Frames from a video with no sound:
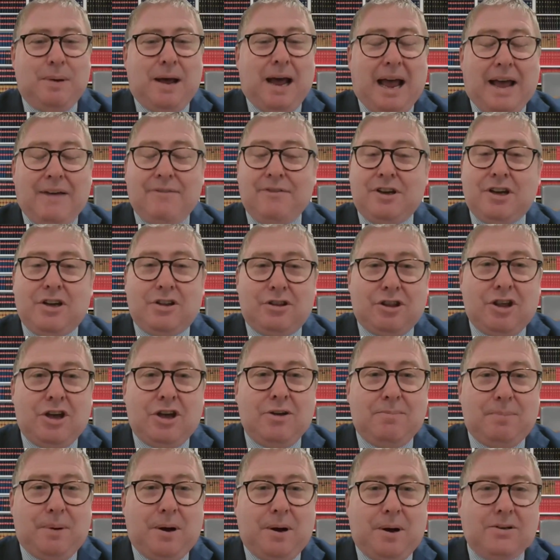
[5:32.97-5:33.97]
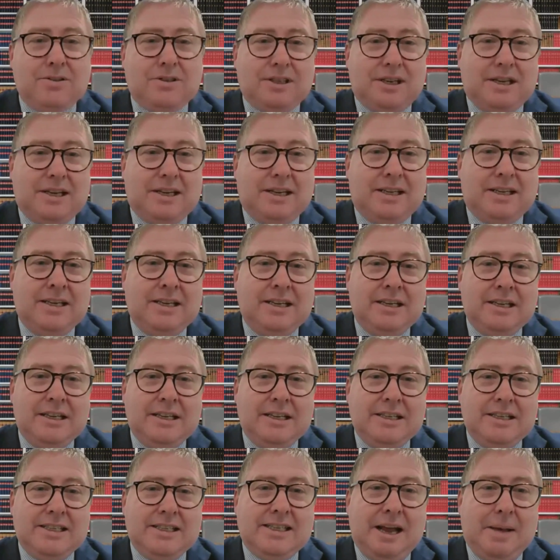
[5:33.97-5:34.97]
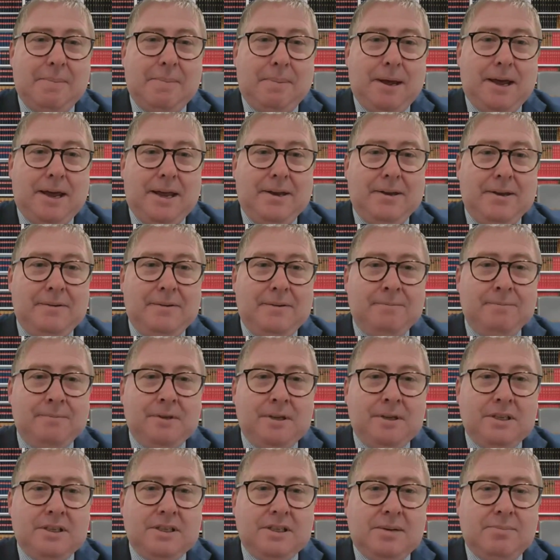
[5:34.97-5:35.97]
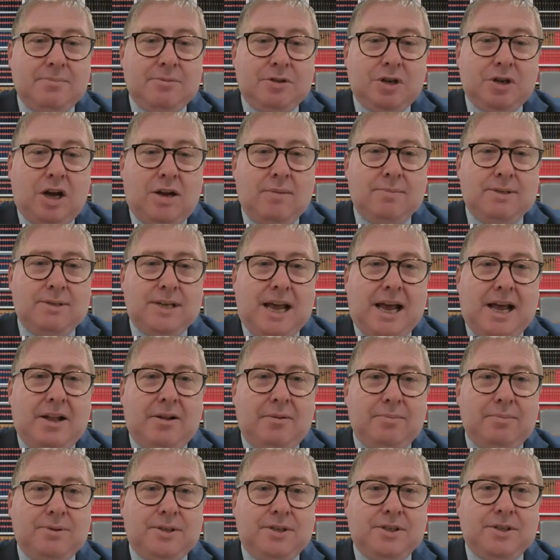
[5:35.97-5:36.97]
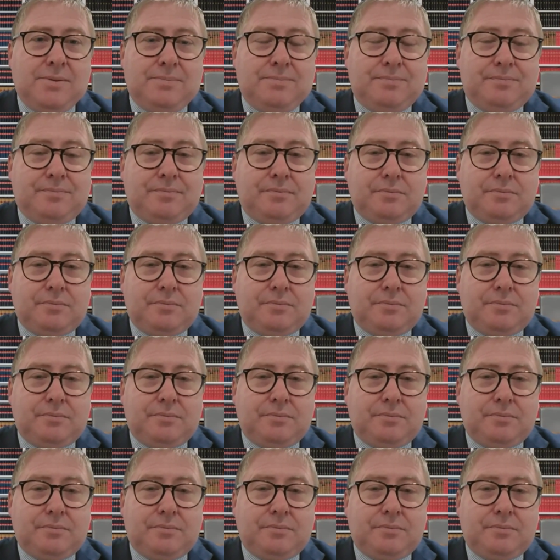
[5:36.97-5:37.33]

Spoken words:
but having a third party step in sometimes helps.